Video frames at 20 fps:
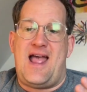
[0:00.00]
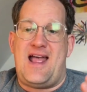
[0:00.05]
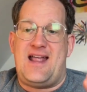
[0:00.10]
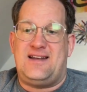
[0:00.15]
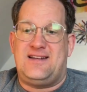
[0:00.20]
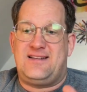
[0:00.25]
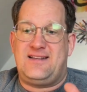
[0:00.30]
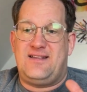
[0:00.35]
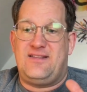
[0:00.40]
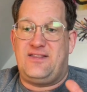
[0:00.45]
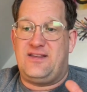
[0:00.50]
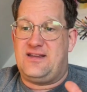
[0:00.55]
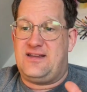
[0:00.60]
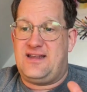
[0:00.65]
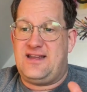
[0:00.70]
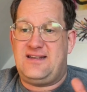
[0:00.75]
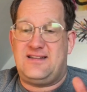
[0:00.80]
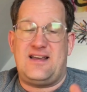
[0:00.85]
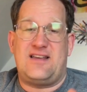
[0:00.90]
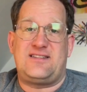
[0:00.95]
And
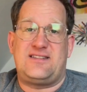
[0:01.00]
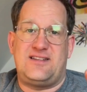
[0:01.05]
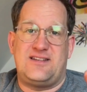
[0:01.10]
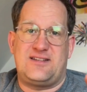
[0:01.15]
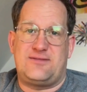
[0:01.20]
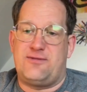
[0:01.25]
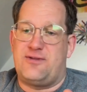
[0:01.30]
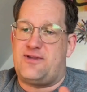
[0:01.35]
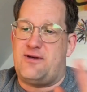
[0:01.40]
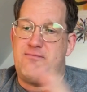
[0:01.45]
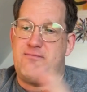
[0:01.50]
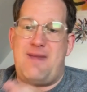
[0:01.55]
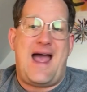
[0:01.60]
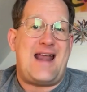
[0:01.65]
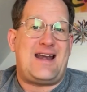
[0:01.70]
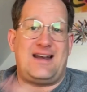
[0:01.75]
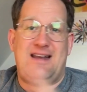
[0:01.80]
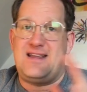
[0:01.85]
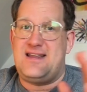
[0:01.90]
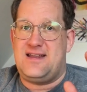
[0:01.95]
he does this with a
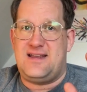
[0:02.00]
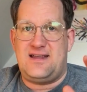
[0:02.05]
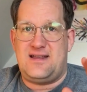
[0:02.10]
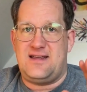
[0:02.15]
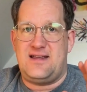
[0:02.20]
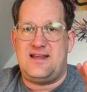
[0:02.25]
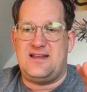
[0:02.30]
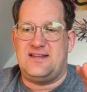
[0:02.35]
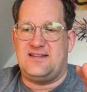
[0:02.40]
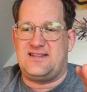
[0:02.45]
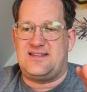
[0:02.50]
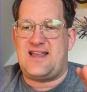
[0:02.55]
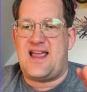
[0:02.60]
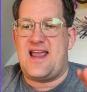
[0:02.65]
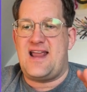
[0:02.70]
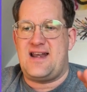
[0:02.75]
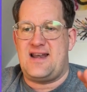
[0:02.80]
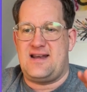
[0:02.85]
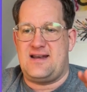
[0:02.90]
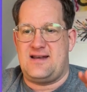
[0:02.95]
madly
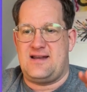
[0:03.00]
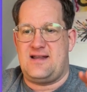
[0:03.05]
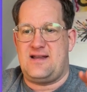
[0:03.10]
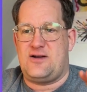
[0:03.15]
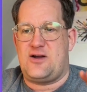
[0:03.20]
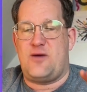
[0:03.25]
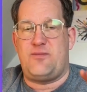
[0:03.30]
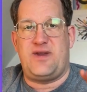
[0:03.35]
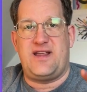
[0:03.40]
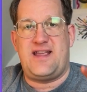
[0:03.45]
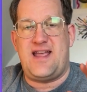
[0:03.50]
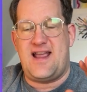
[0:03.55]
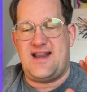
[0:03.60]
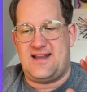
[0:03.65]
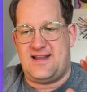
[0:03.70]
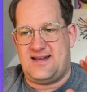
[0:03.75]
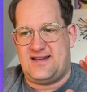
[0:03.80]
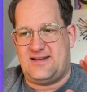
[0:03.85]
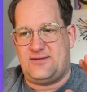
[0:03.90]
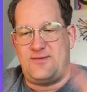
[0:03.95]
insane,
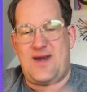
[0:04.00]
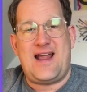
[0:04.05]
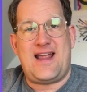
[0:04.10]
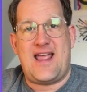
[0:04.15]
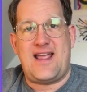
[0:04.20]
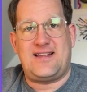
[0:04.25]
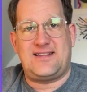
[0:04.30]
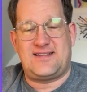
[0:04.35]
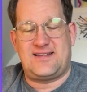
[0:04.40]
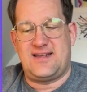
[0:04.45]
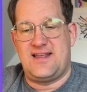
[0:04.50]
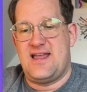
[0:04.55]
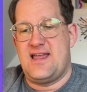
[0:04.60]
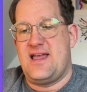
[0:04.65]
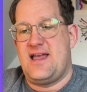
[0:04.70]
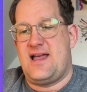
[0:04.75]
complicated regex.